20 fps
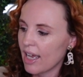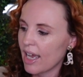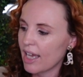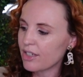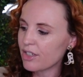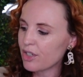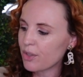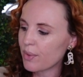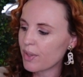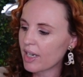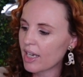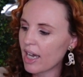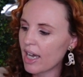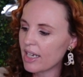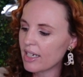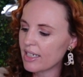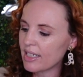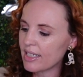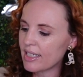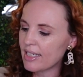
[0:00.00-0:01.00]
And so it
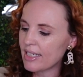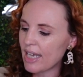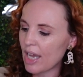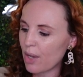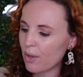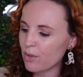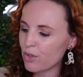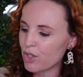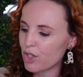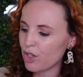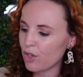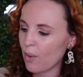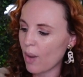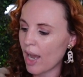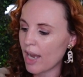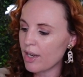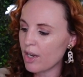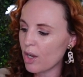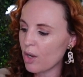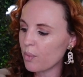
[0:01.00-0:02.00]
kind of tells you,
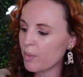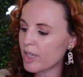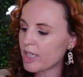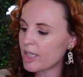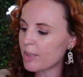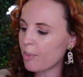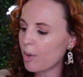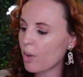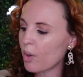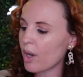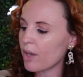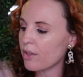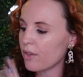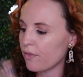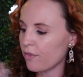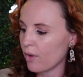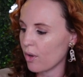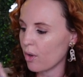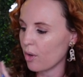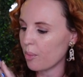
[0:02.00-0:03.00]
I know we spoke on
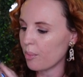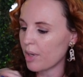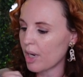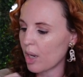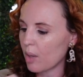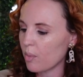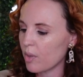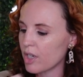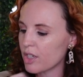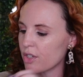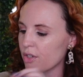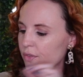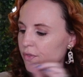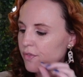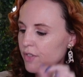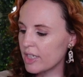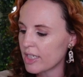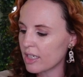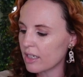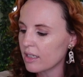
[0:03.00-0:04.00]
the phone, but I want to
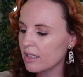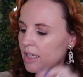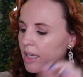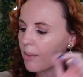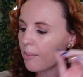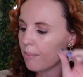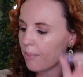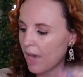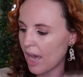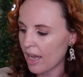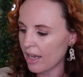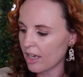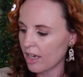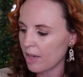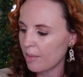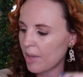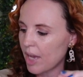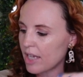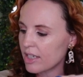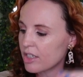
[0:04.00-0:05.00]
physically back
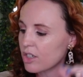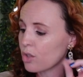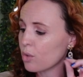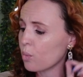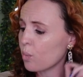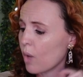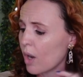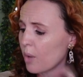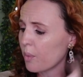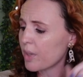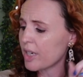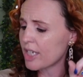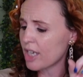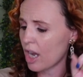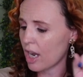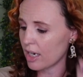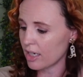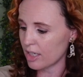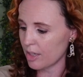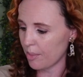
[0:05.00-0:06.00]
up as to what we
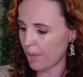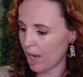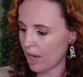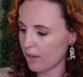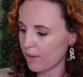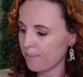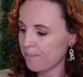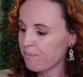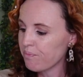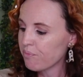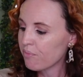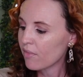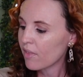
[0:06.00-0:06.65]
talked about.